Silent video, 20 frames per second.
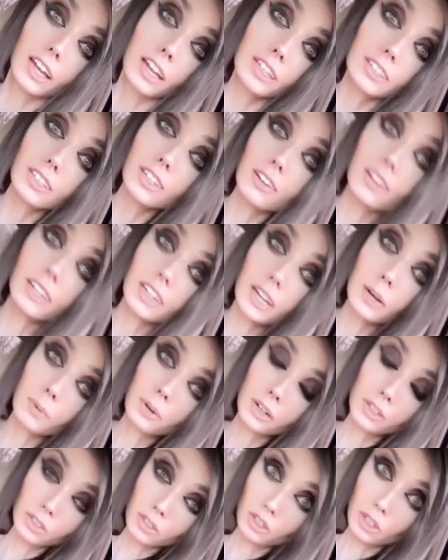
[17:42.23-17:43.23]
it's not like I
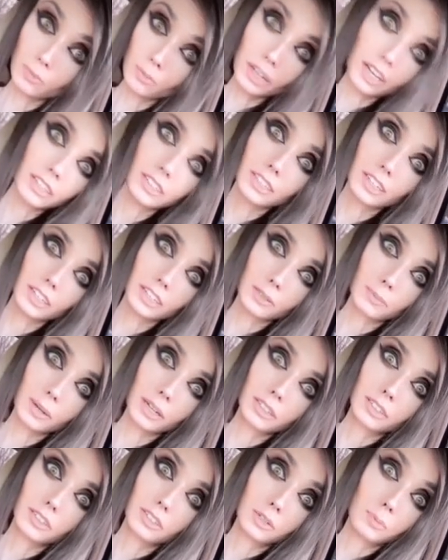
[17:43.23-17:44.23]
went on stream that day
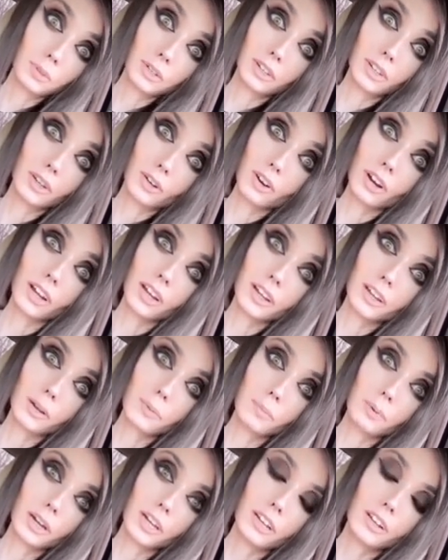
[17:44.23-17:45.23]
expecting to be like
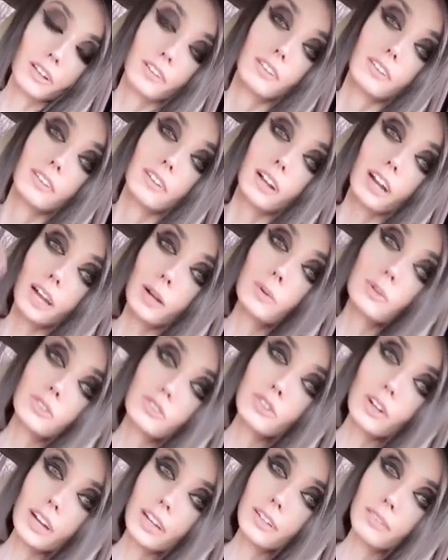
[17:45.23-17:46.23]
crying, but I
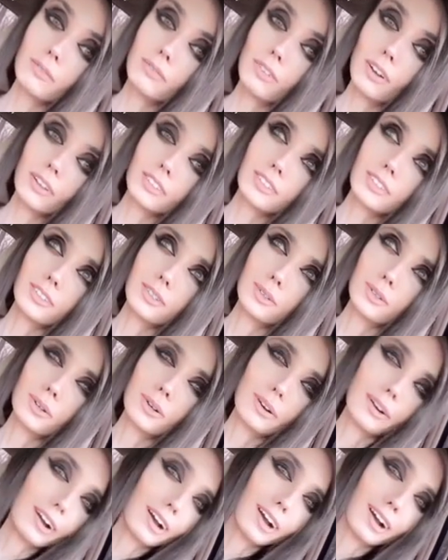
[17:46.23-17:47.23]
will try not
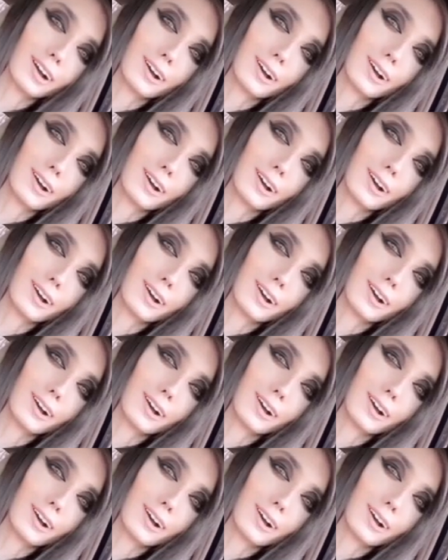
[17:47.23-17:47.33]
to.